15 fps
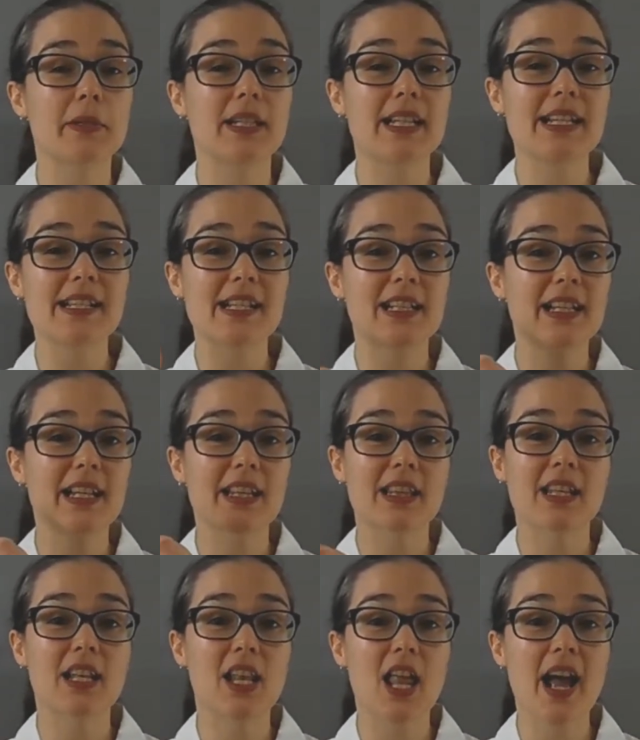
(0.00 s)
please click
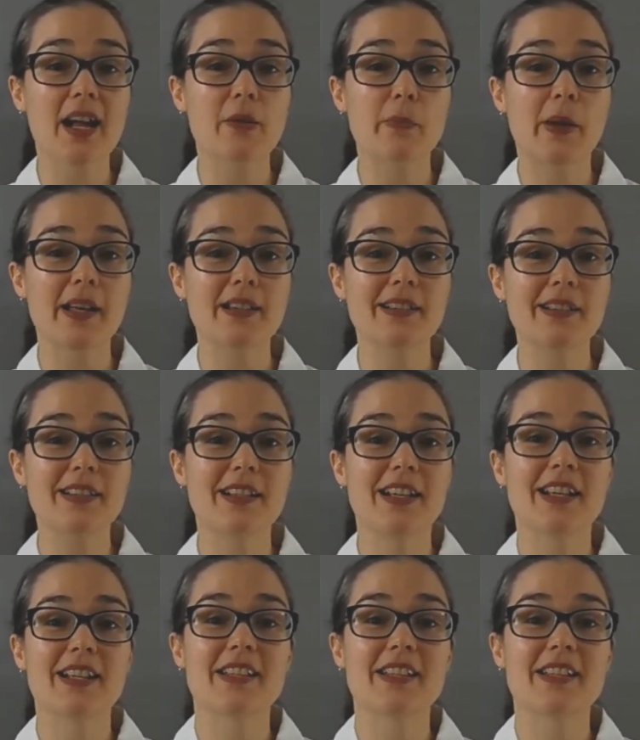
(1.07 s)
the like button